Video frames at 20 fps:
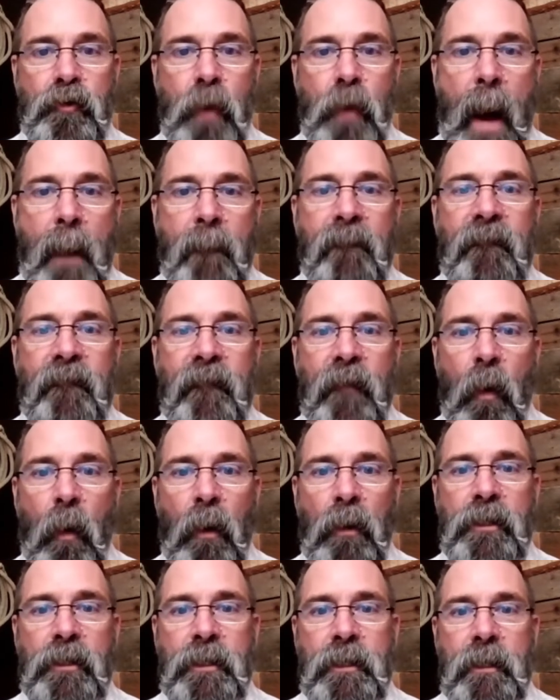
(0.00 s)
a drop
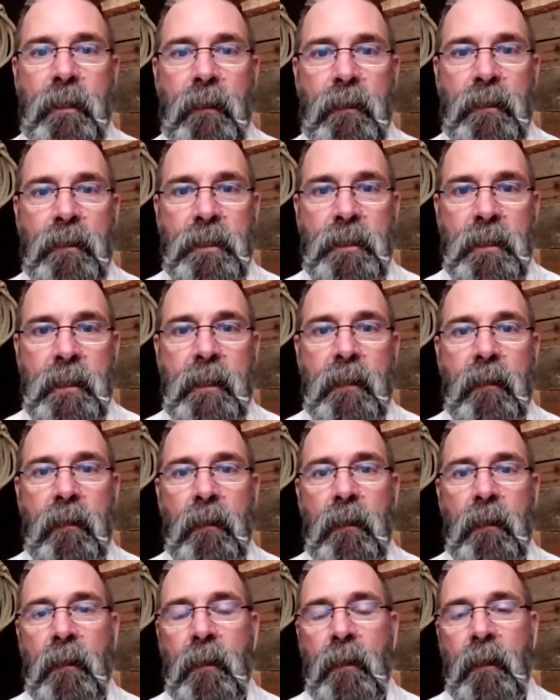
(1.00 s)
forged
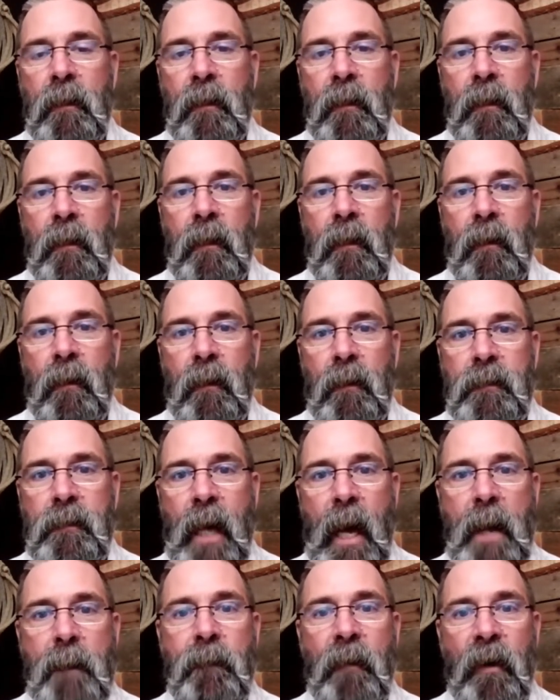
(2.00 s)
steel
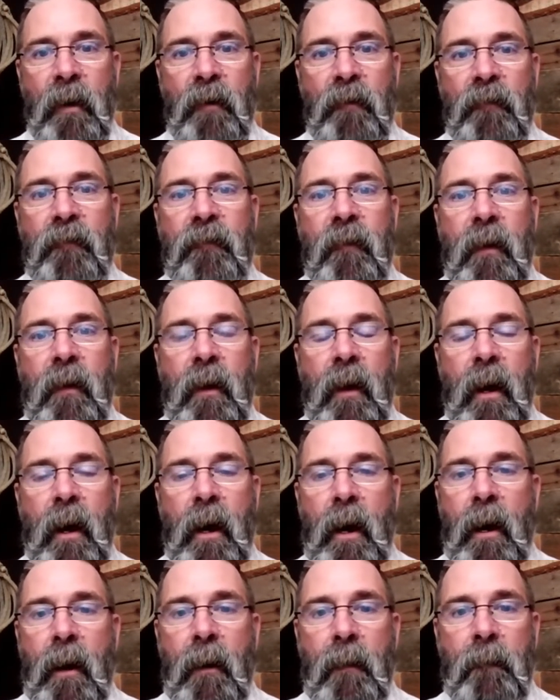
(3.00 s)
type of
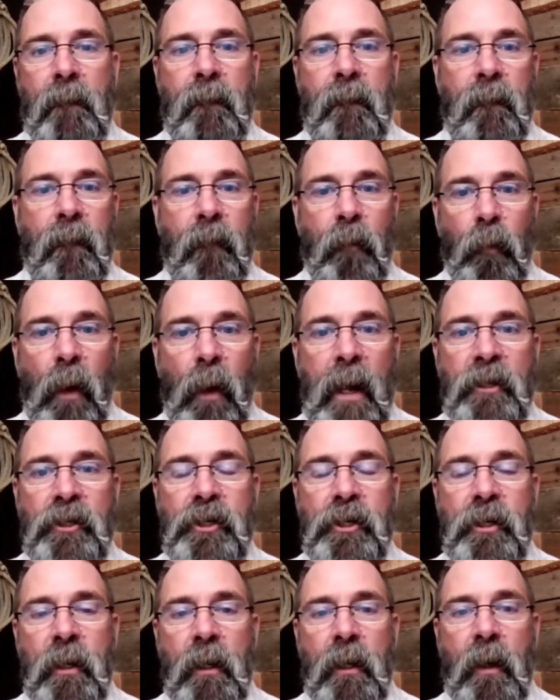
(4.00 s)
uh,
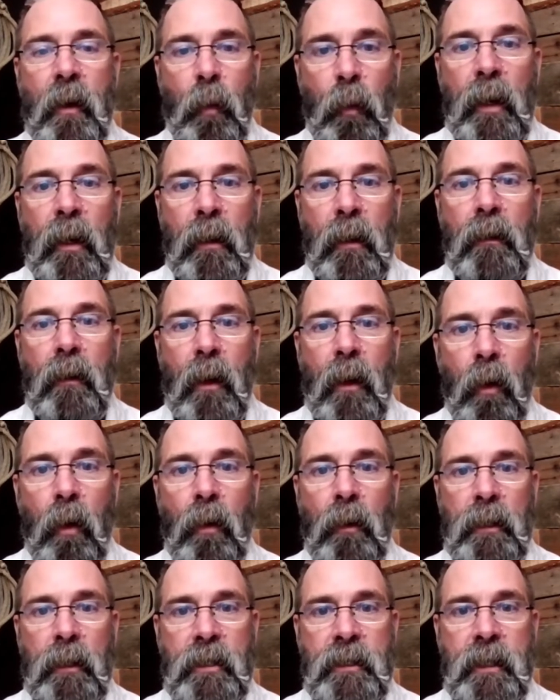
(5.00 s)
wrench will
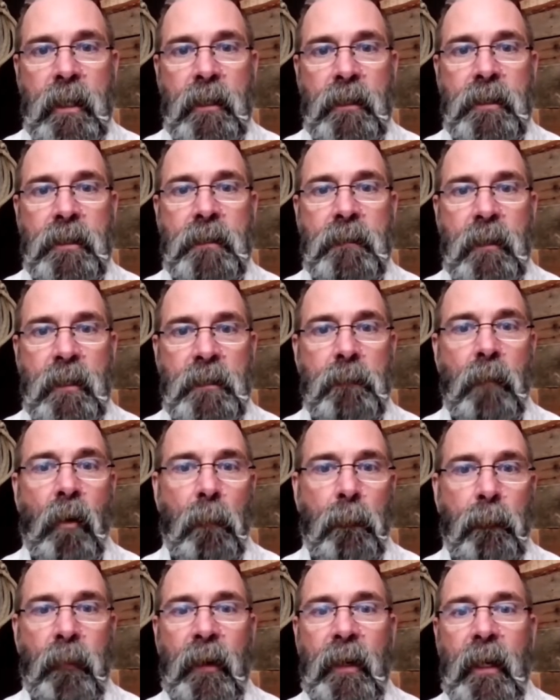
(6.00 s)
hold. It's it's it's
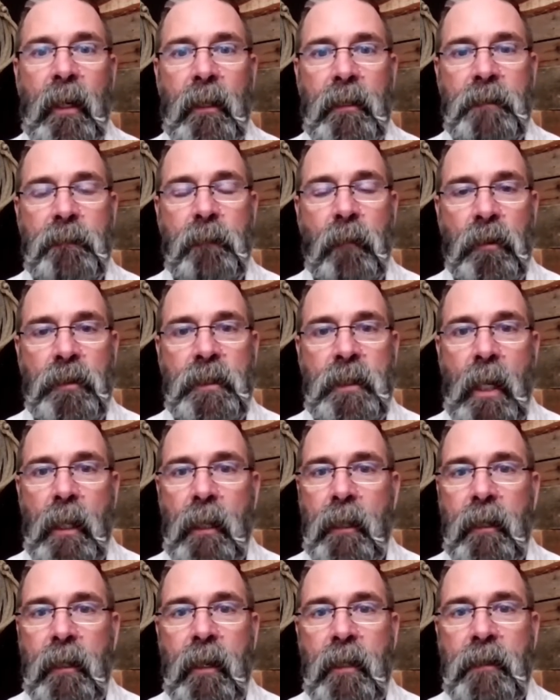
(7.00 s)
more brittle. It's more
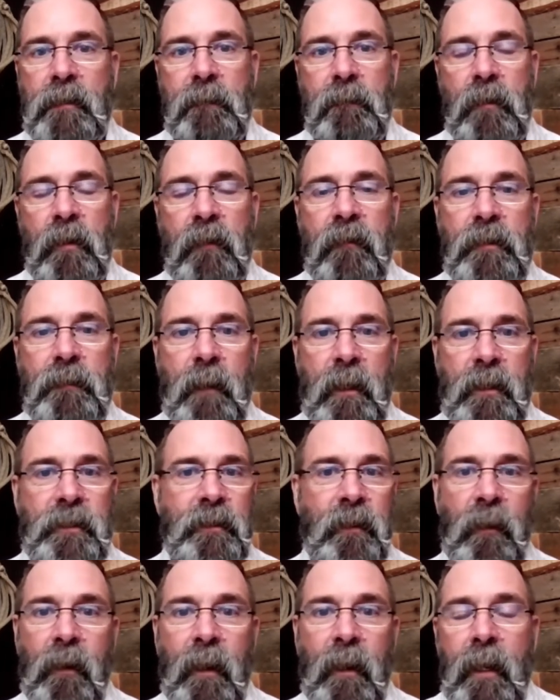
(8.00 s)
solid. It doesn't move as much.
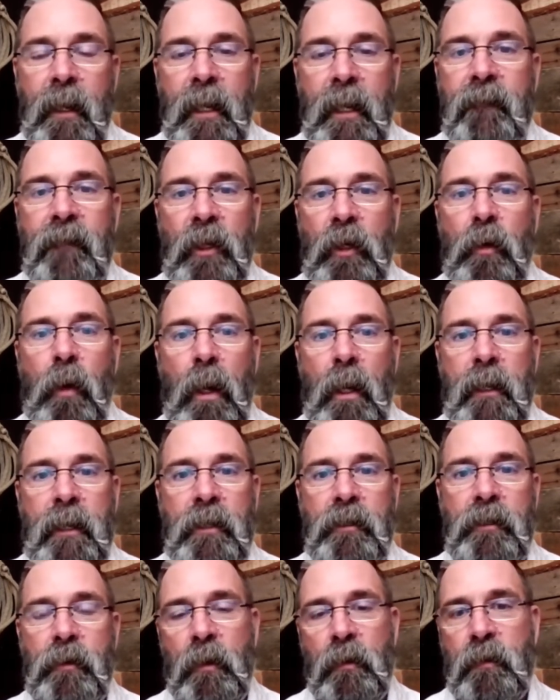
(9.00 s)
So even the
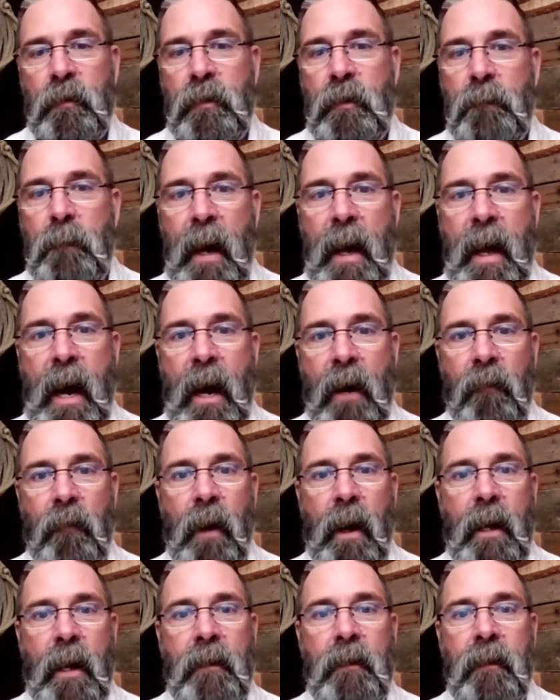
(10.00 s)
quality of tools when you buy
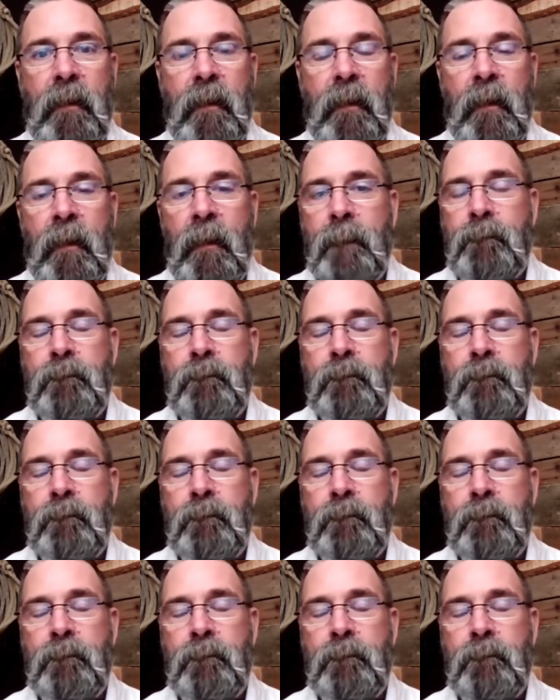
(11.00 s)
outright,